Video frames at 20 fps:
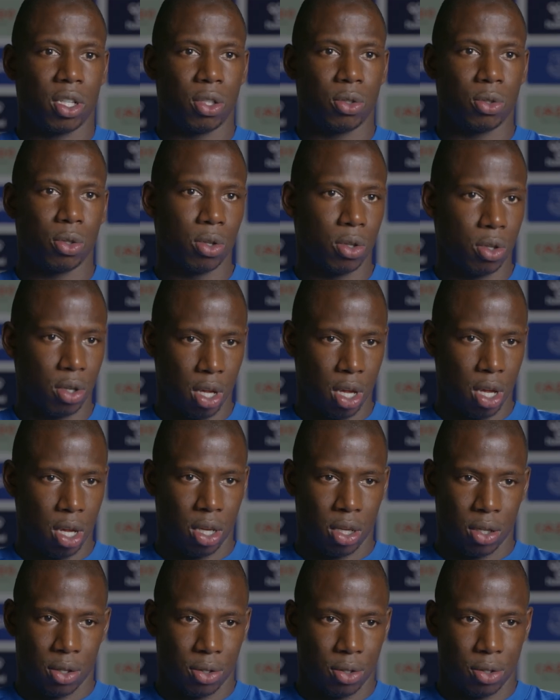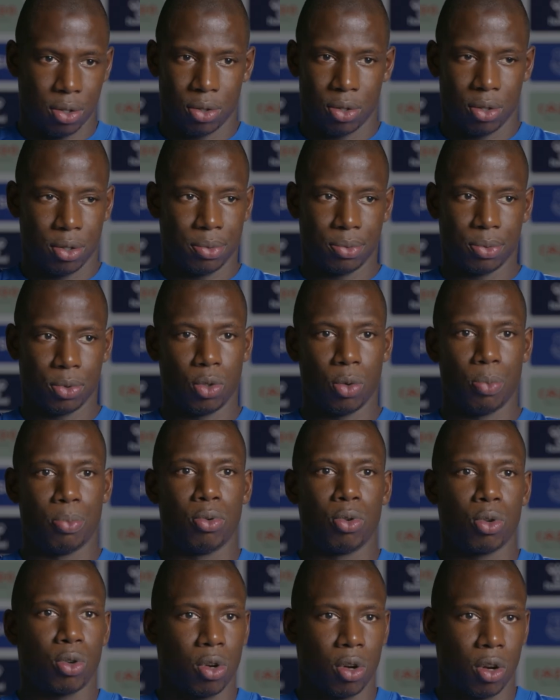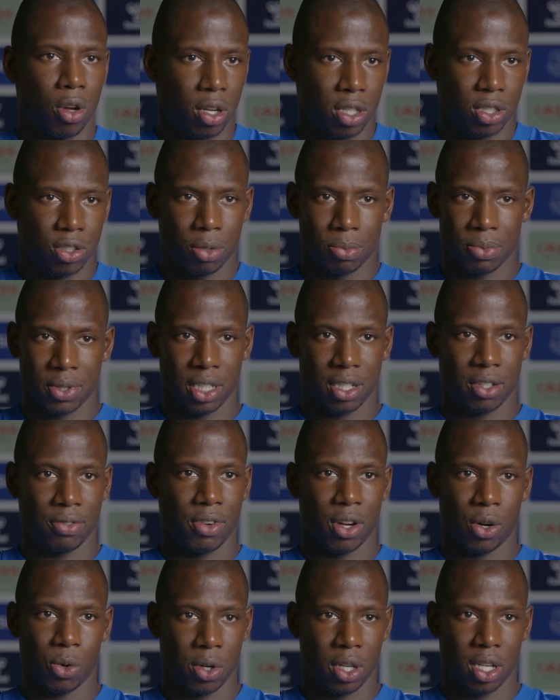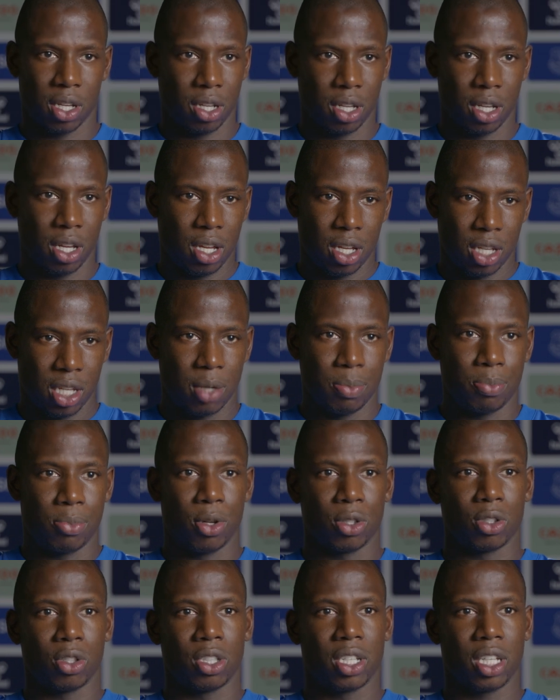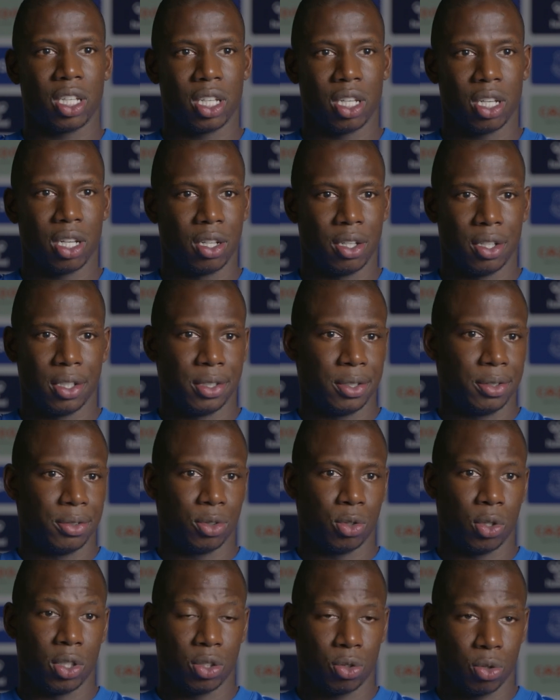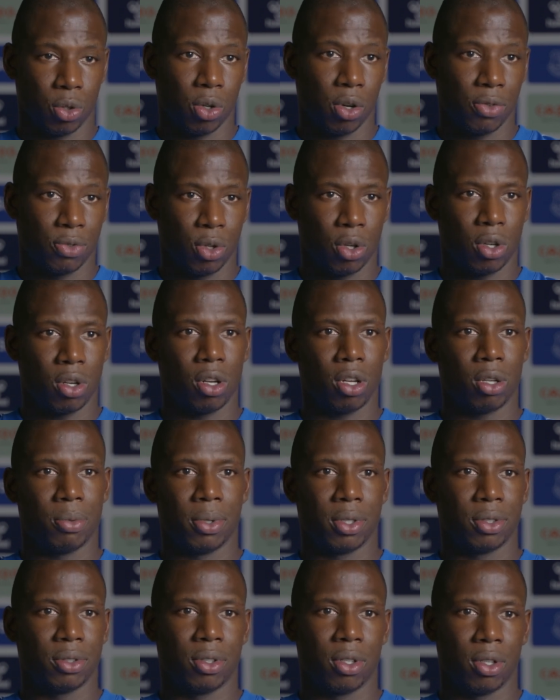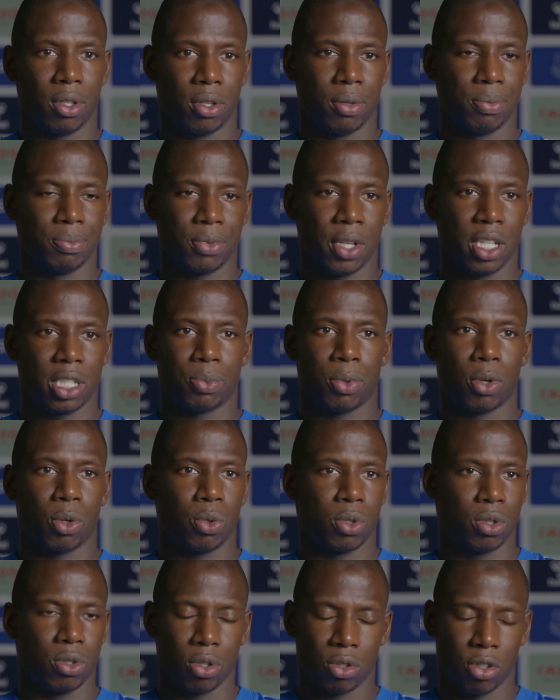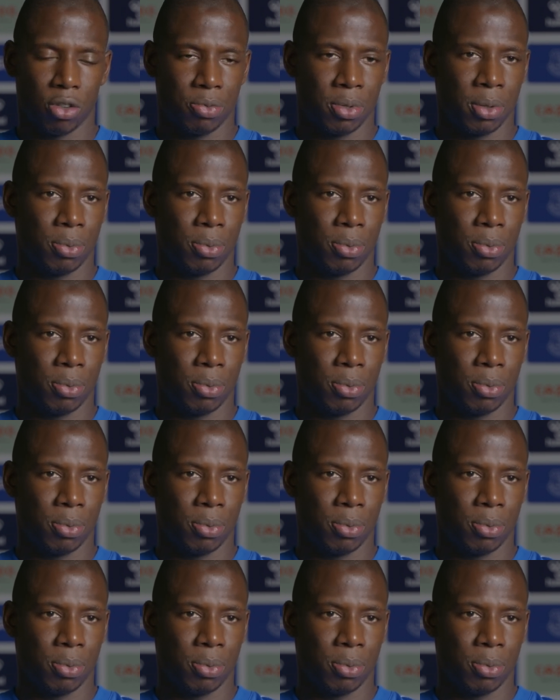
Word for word: I know, you know, the the blue color is something very important here the history of the club, and um, I spoke with a lot of